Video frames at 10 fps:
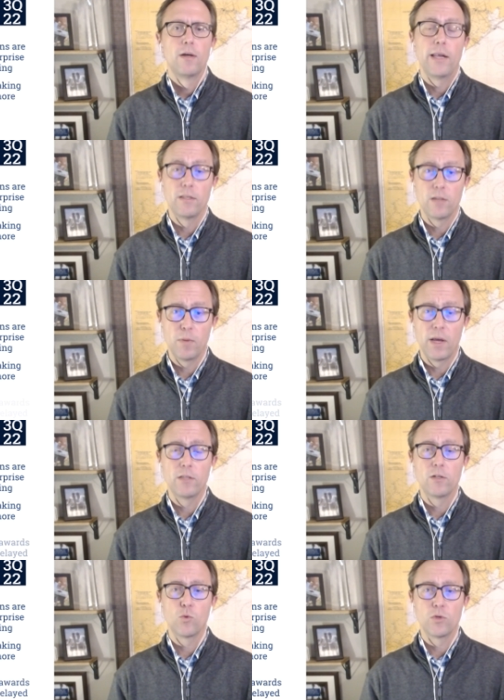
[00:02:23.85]
And in some
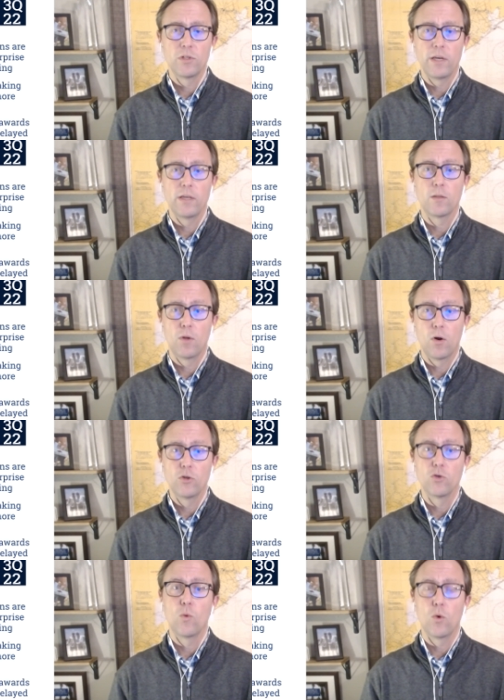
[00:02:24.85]
cases, we're seeing some
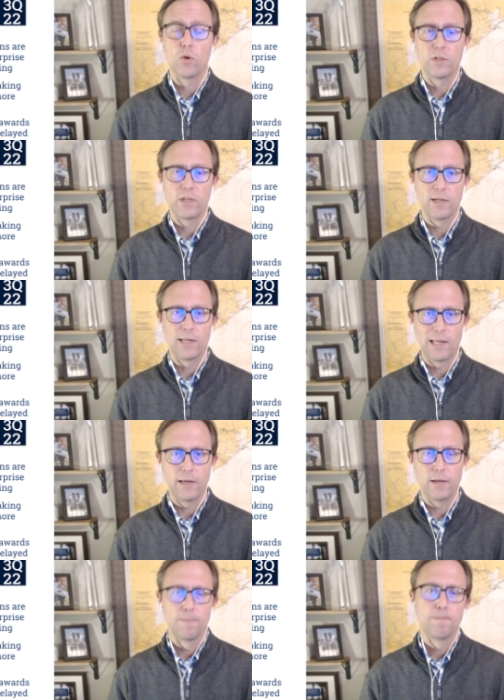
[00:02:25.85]
large awards get
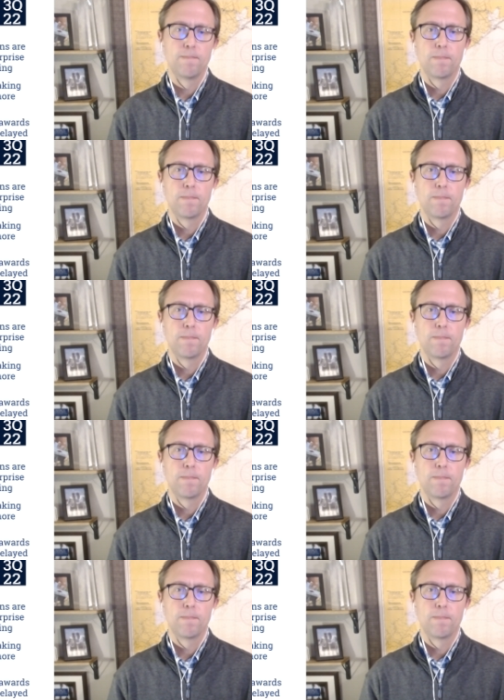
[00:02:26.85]
delayed.